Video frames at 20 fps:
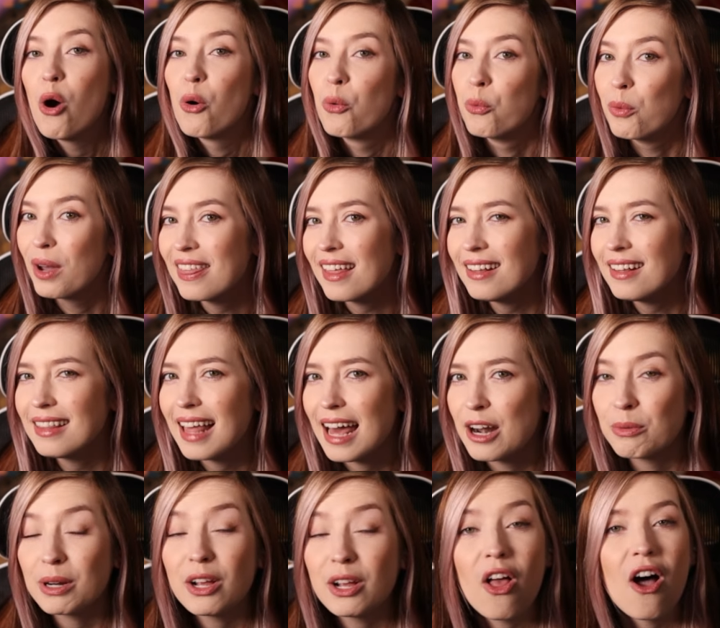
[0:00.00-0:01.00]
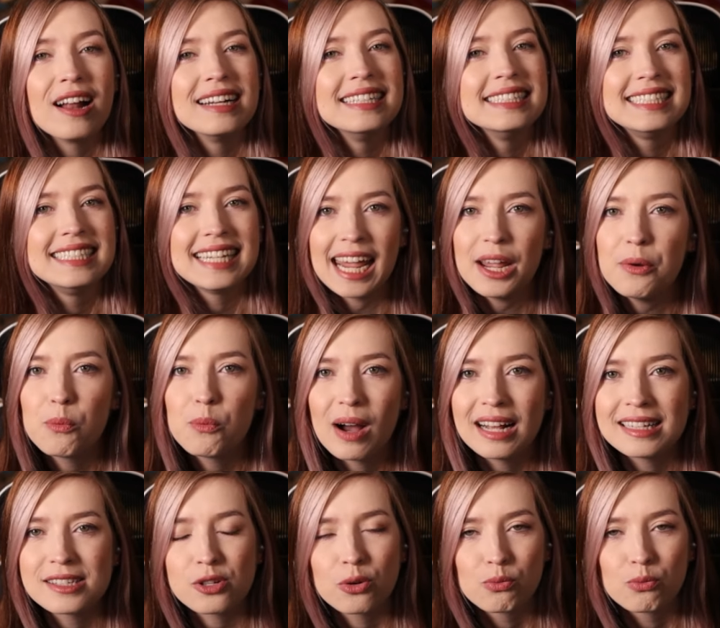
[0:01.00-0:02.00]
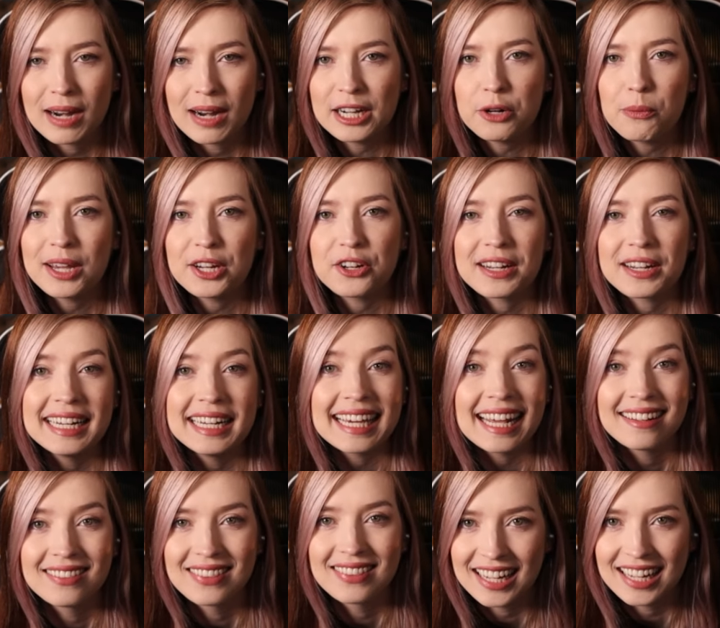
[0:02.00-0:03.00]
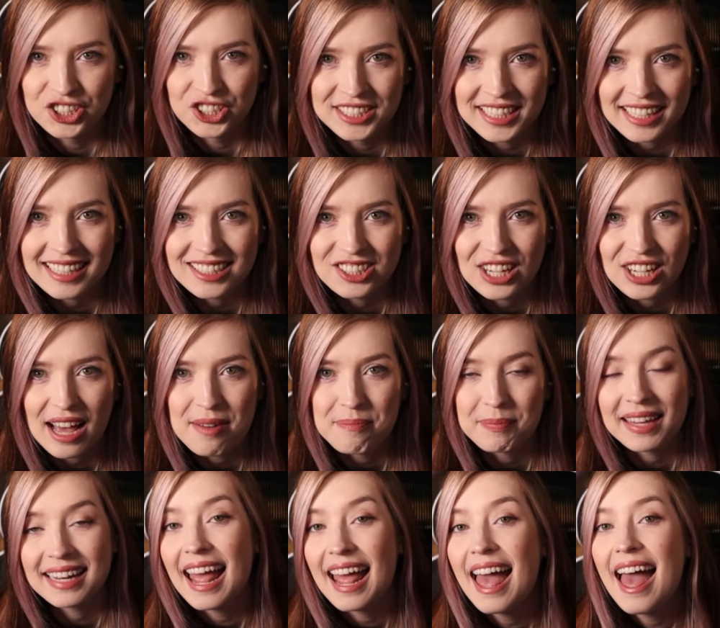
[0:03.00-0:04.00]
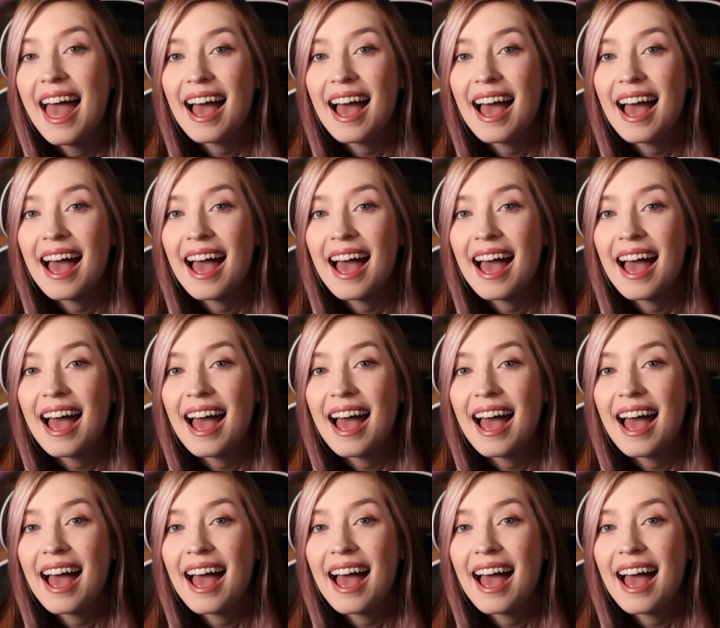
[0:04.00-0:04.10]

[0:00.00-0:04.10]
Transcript: with Elenaril on day 1, so right away you're going to get a legendary champion.